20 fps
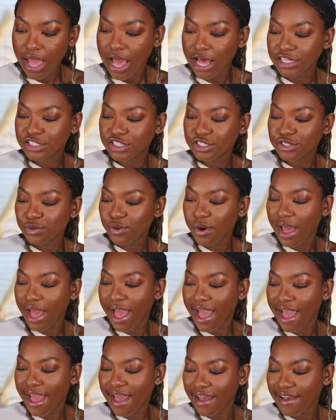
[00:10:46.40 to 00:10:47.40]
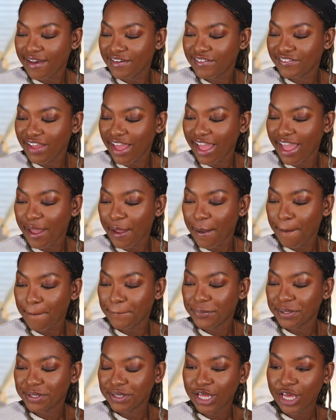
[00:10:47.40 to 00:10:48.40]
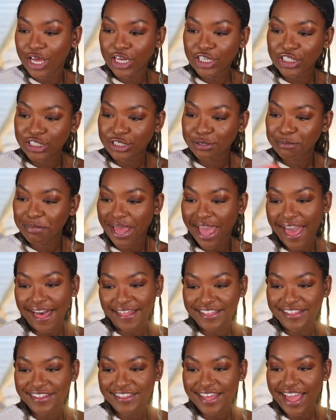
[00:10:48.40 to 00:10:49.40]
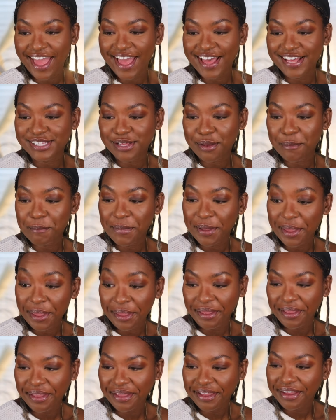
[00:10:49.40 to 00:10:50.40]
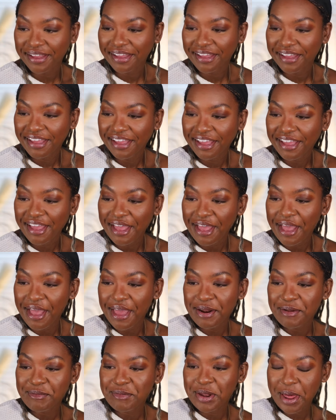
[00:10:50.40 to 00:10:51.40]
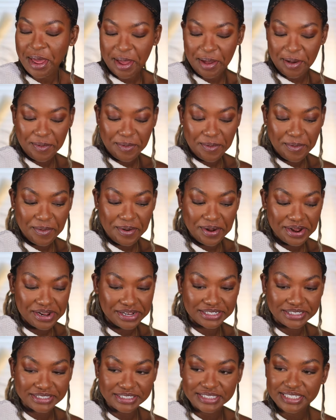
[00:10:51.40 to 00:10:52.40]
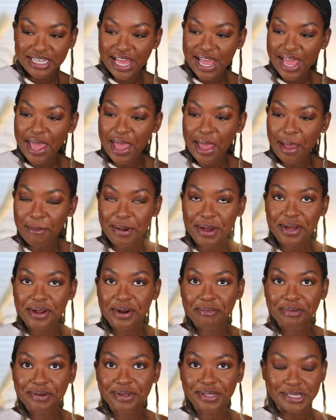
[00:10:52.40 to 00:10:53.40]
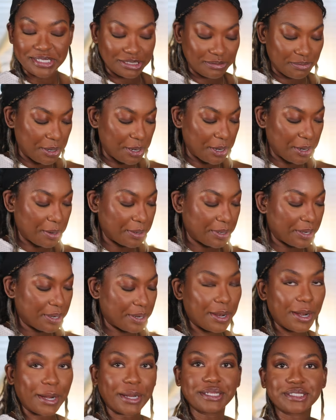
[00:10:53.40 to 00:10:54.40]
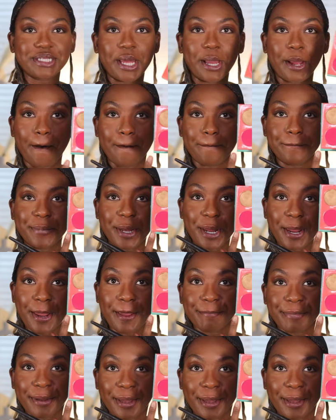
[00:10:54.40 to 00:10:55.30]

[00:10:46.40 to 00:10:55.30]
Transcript: I do have a blush palette that has a pink and I'm like, ooh, am I gonna put this pink on there? It's like a pink